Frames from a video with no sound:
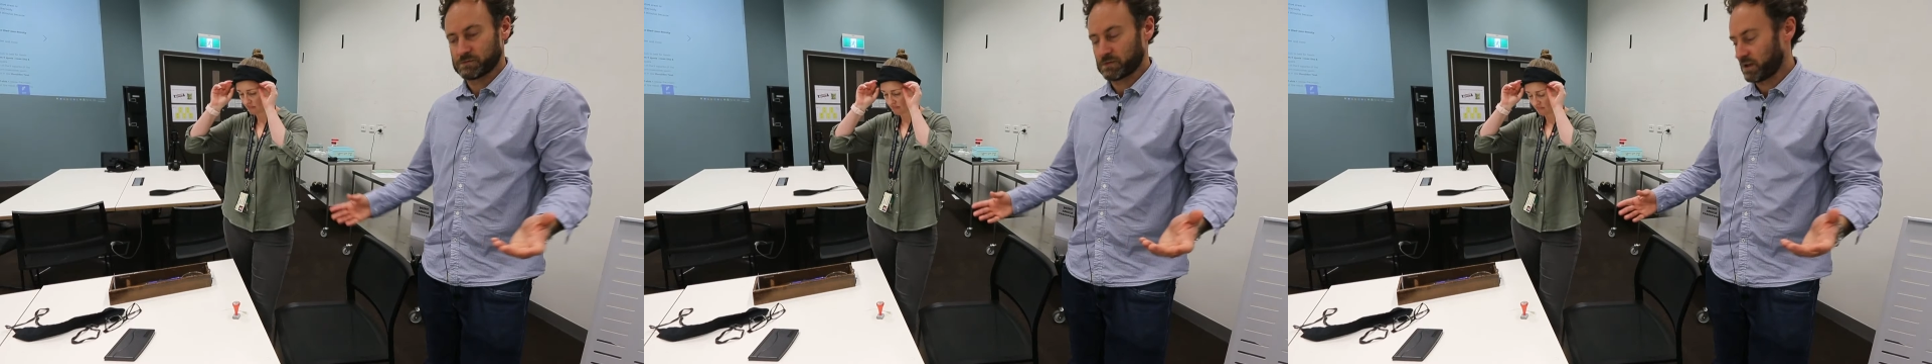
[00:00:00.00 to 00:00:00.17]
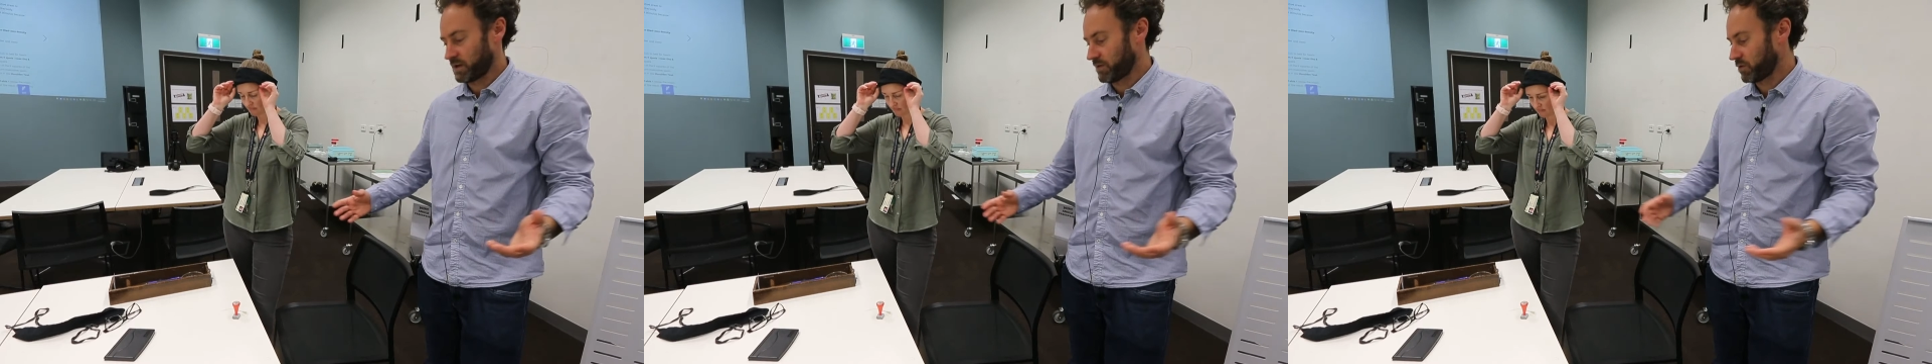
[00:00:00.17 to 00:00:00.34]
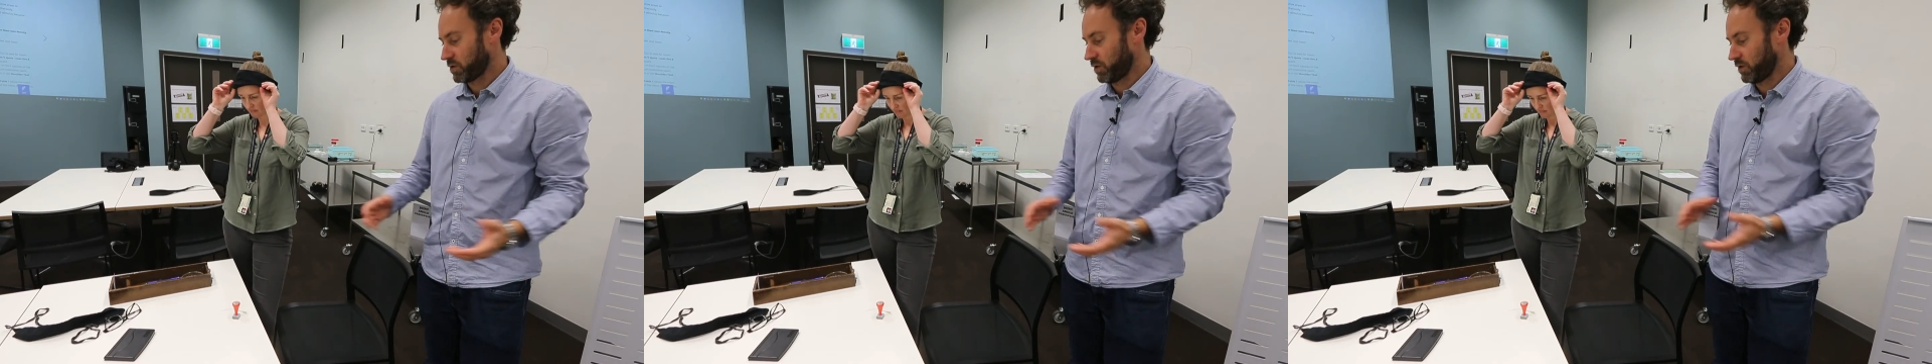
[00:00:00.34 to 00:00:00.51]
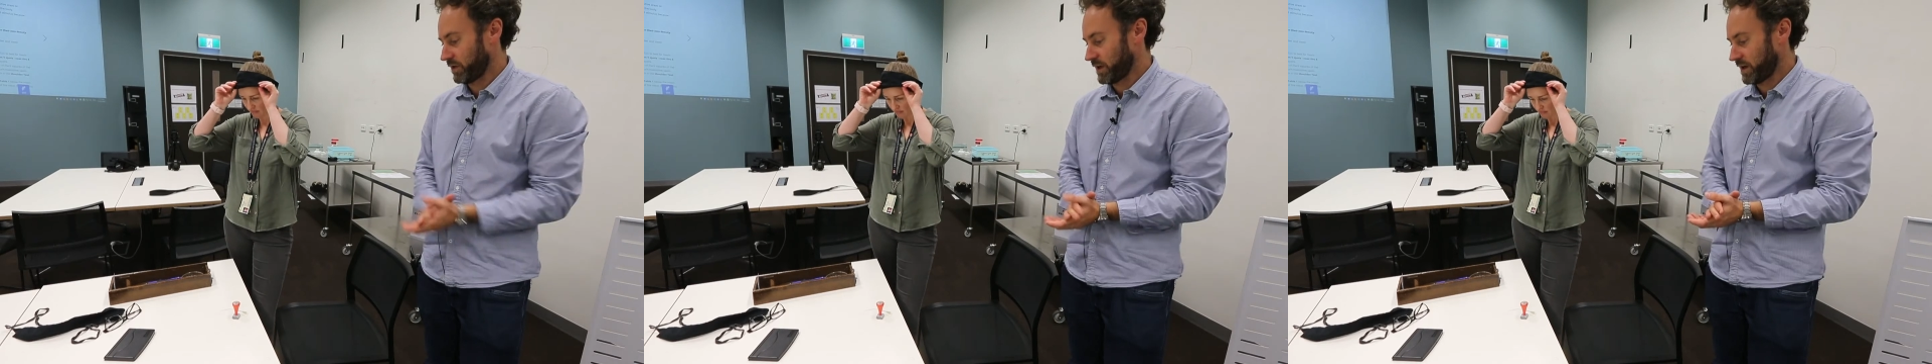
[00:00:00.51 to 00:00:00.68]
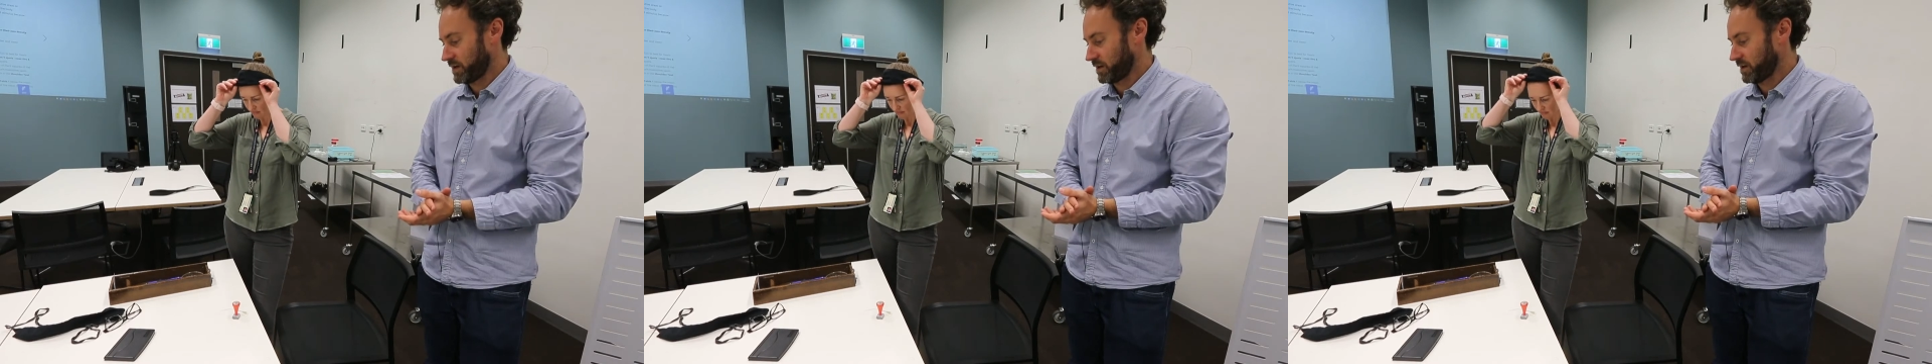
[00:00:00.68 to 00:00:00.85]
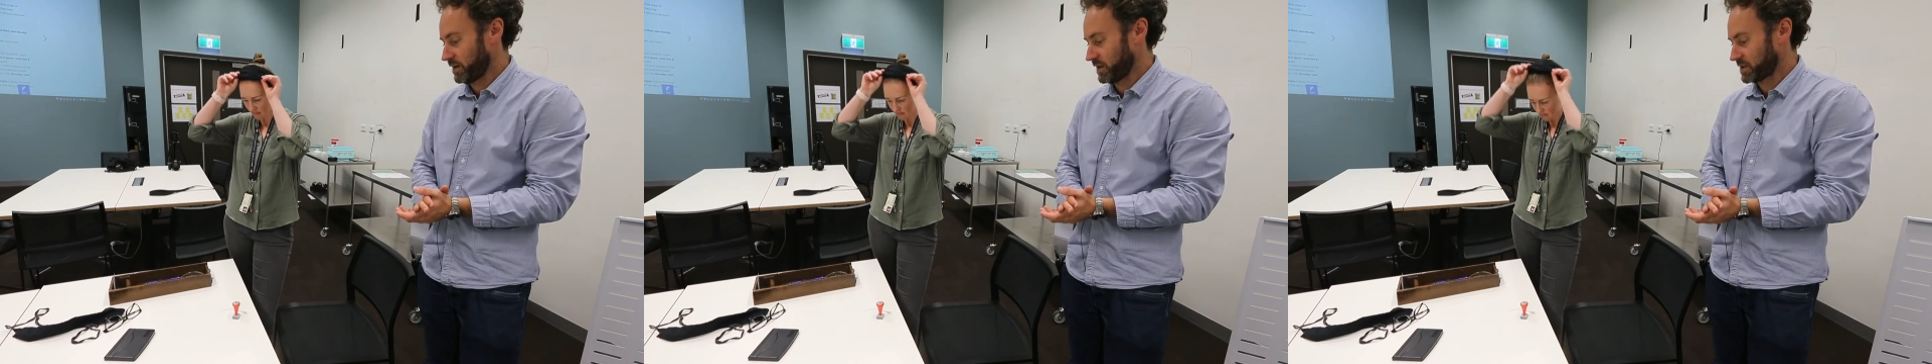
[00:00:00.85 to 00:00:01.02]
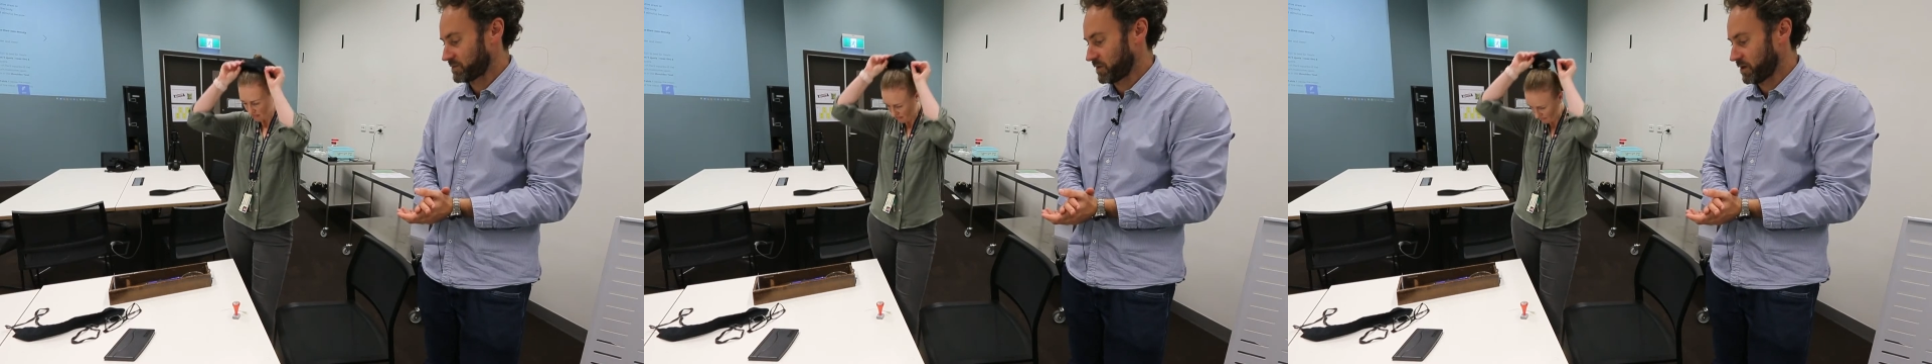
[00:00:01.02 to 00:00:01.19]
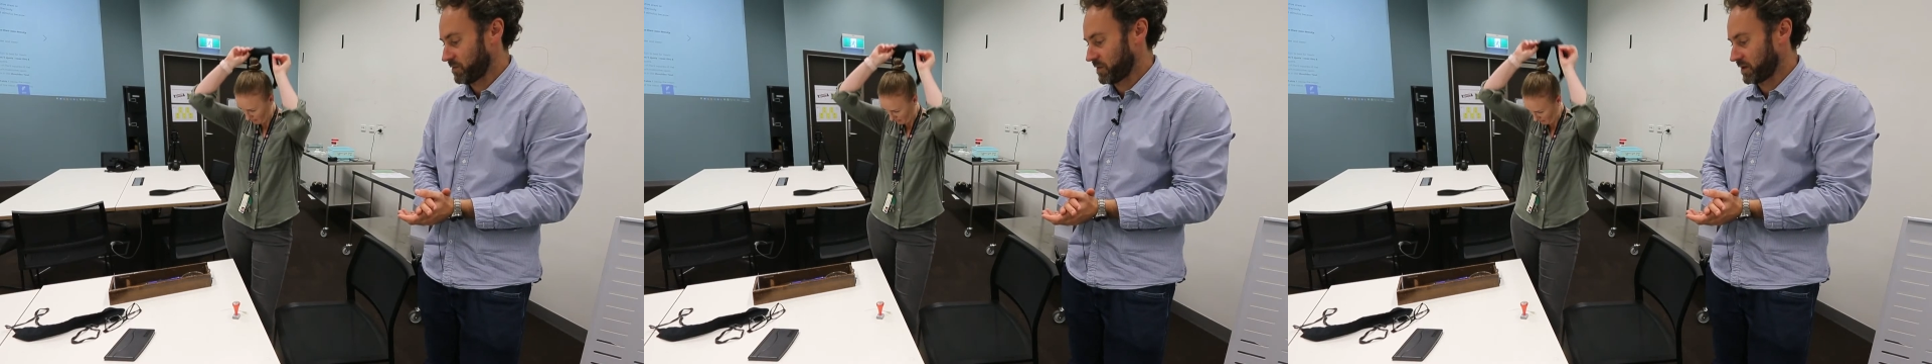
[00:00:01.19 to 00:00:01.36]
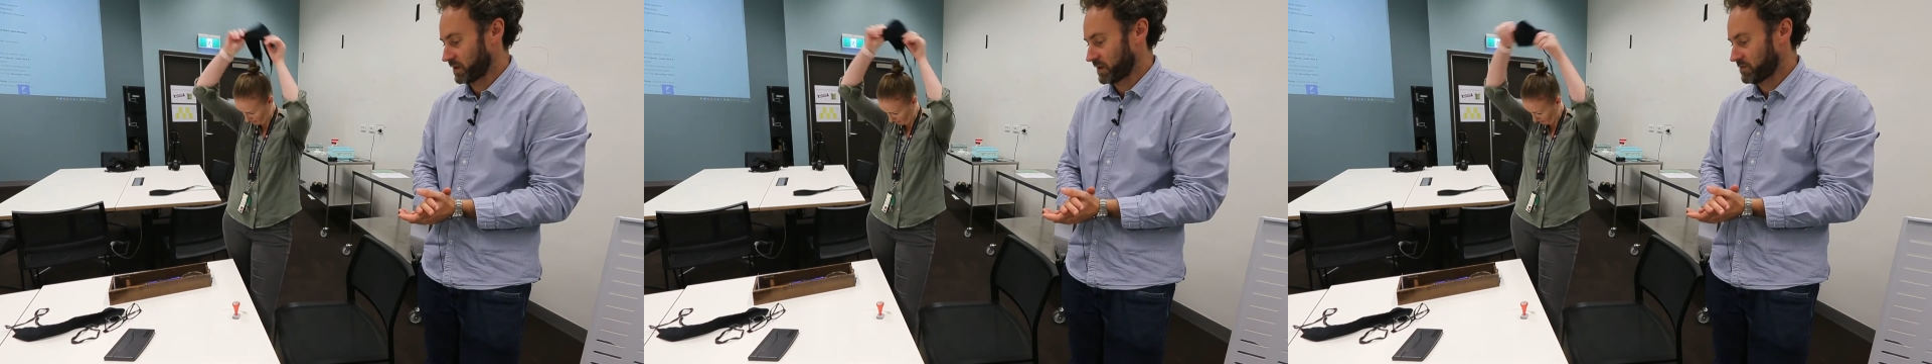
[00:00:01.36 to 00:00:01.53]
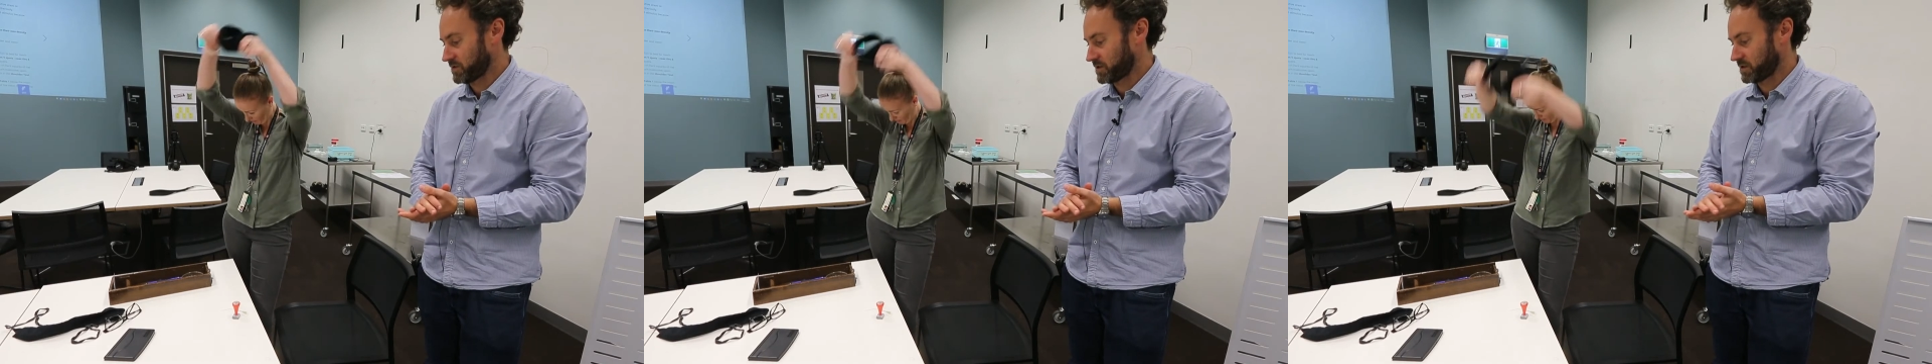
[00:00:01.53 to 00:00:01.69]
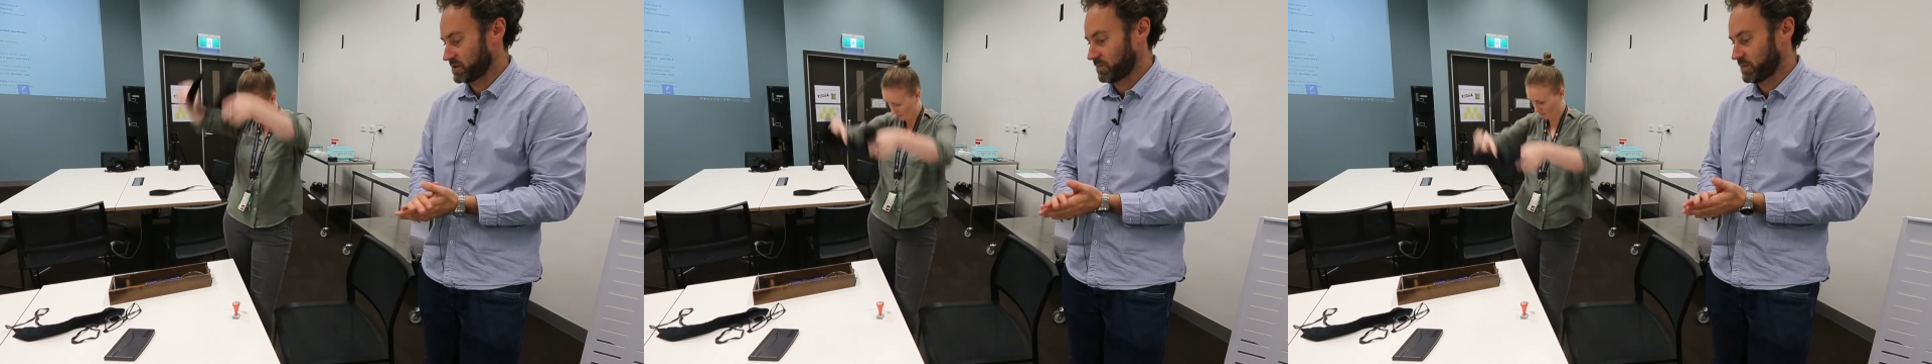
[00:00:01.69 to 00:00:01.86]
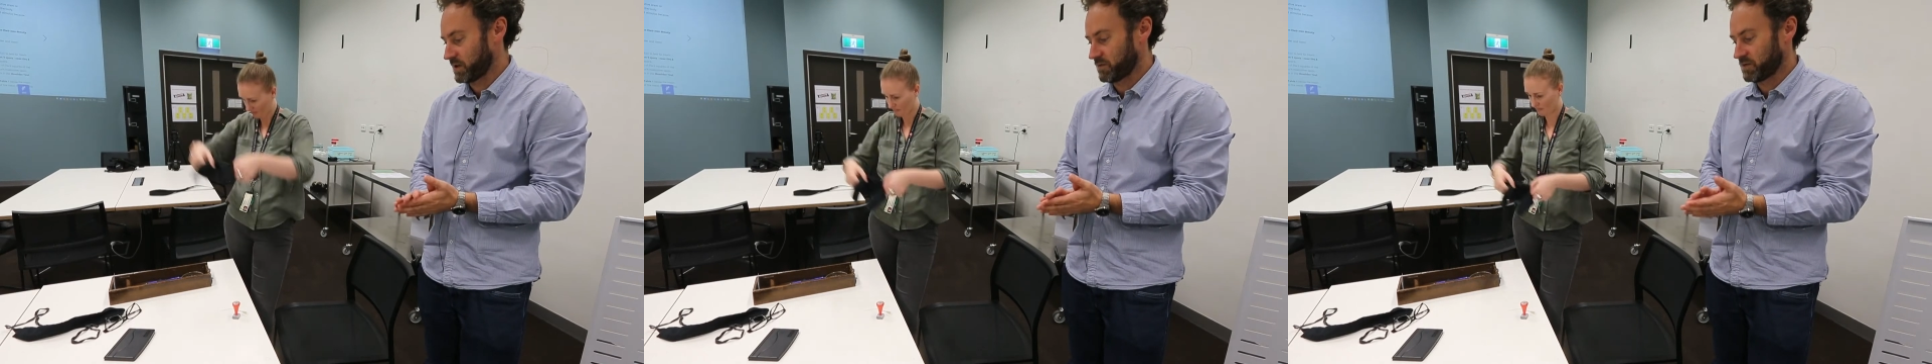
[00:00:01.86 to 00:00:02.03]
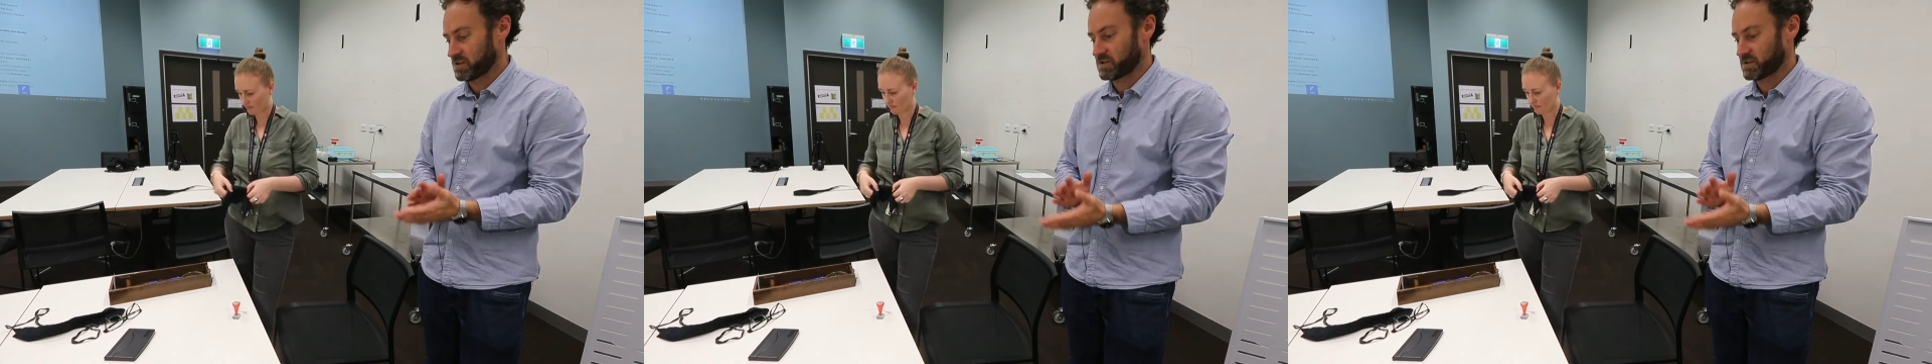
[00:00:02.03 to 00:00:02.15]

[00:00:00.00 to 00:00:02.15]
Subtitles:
overall that experiment gives us a bit of a